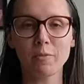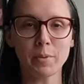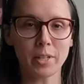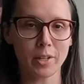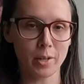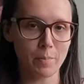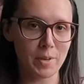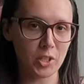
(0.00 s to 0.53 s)
I've been
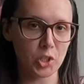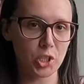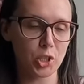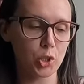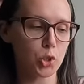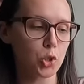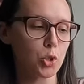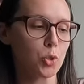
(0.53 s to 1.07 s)
on a
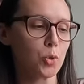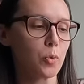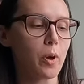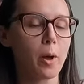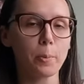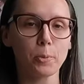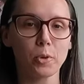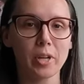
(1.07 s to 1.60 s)
mission to
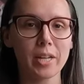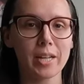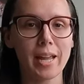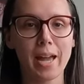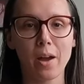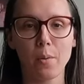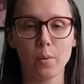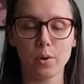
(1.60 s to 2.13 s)
upgrade
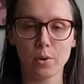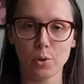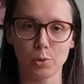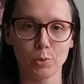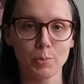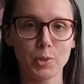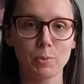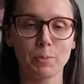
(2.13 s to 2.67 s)
our
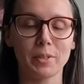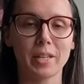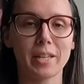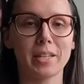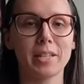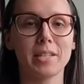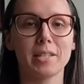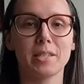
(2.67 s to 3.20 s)
home
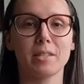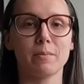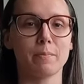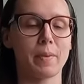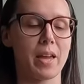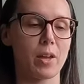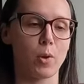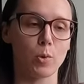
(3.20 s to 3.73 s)
supplies,
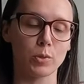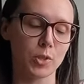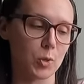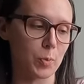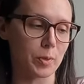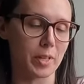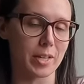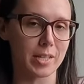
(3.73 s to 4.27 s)
my own
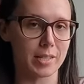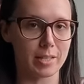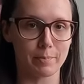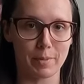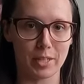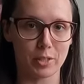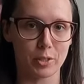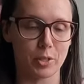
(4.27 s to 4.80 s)
supplies
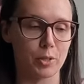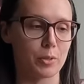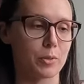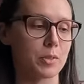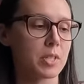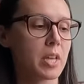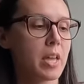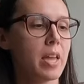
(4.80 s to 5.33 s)
like my
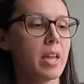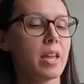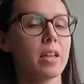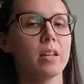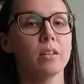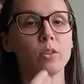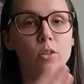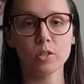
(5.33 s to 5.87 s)
clothes,
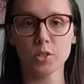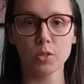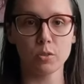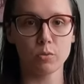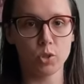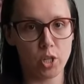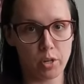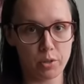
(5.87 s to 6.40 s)
and
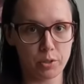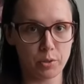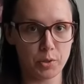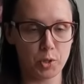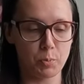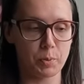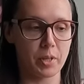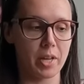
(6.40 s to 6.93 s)
also
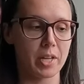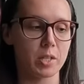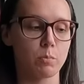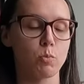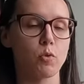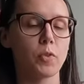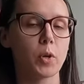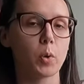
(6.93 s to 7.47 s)
Jericho's
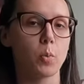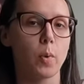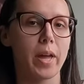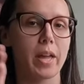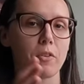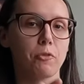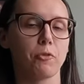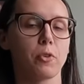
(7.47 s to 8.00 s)
supplies, moving
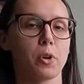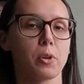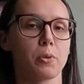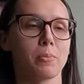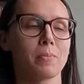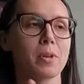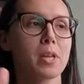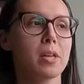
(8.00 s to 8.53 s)
away
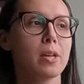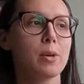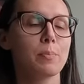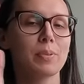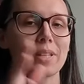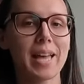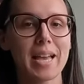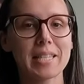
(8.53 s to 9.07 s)
from
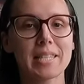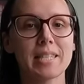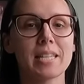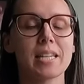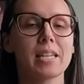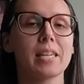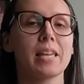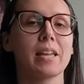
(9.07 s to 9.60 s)

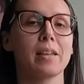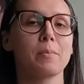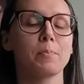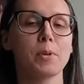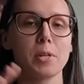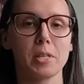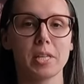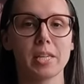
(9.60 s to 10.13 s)
plastic and
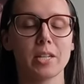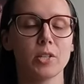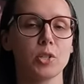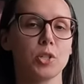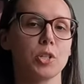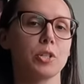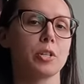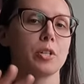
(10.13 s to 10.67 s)

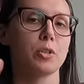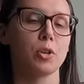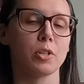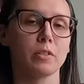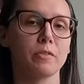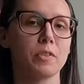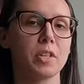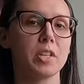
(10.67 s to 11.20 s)
polyester and
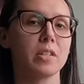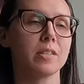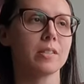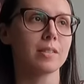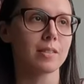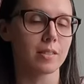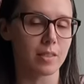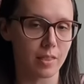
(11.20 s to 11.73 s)
all of
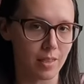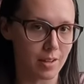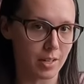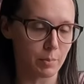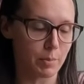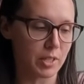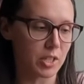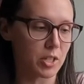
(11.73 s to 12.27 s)
these
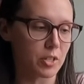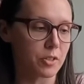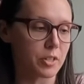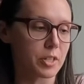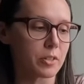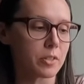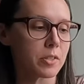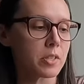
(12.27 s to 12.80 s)
synthetic
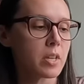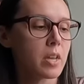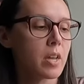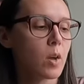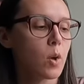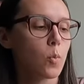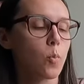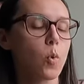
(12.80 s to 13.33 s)
materials,
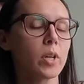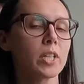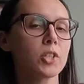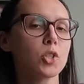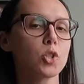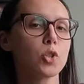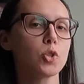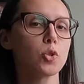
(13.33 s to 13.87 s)
wanting
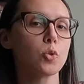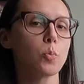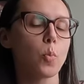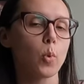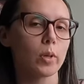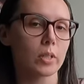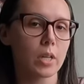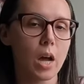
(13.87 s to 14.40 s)
to do
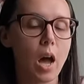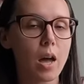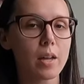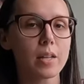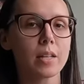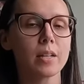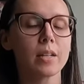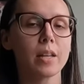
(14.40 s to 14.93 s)
more
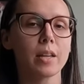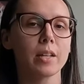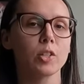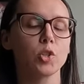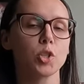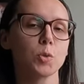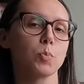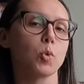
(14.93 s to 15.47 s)
cotton
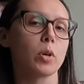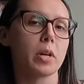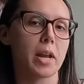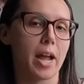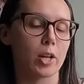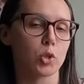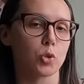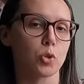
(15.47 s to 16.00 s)
and just more
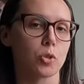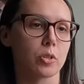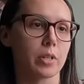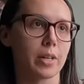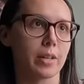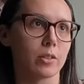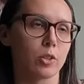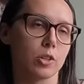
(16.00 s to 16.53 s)
natural
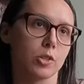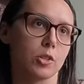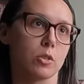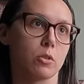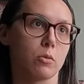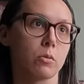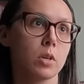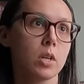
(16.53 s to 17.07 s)
and
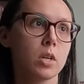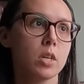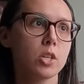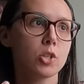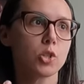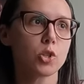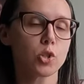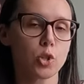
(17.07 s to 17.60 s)
also
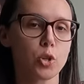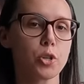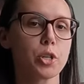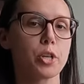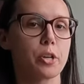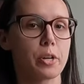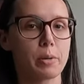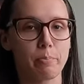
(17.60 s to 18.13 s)

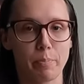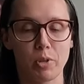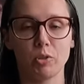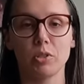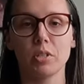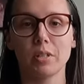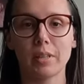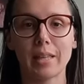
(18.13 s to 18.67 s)
sturdier and
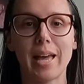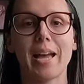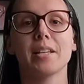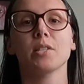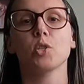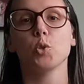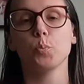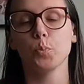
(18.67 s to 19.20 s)
built to
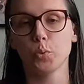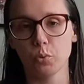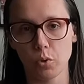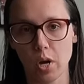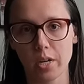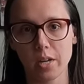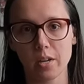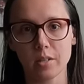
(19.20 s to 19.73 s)
last
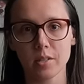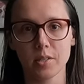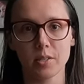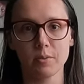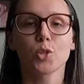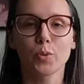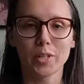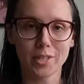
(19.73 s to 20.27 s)
products.
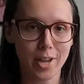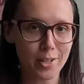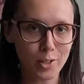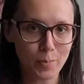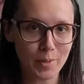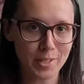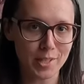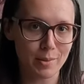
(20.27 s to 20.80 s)
So I
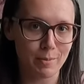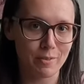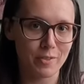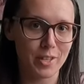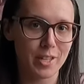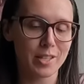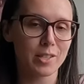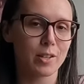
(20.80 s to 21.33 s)
document some of
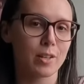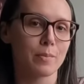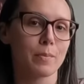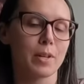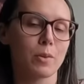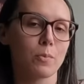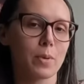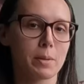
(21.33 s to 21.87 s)
this on
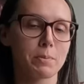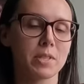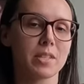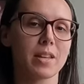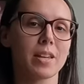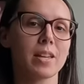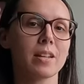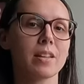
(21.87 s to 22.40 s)
my
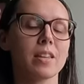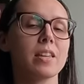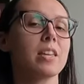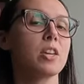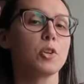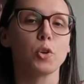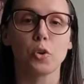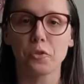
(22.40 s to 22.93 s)
website,
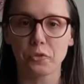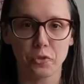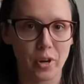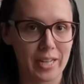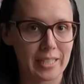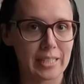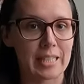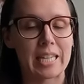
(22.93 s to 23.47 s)

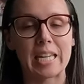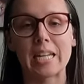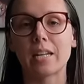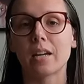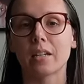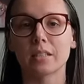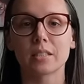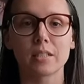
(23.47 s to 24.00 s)
eco-friendly,
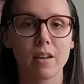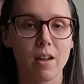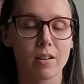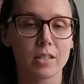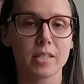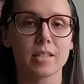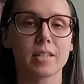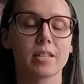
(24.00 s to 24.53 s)

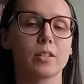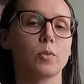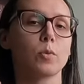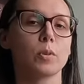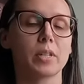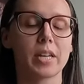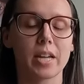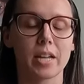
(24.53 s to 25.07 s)
non-toxic,
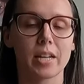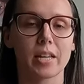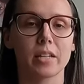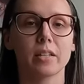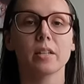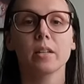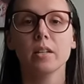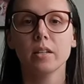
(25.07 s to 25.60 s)

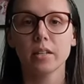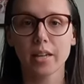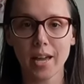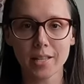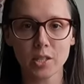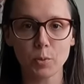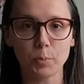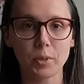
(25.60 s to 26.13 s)
organic,
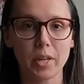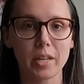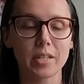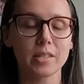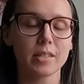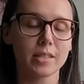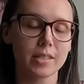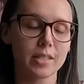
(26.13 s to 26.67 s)
cat
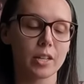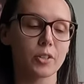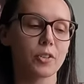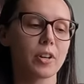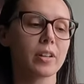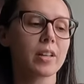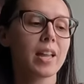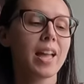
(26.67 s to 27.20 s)
supplies, et
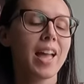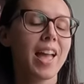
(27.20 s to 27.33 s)
cetera.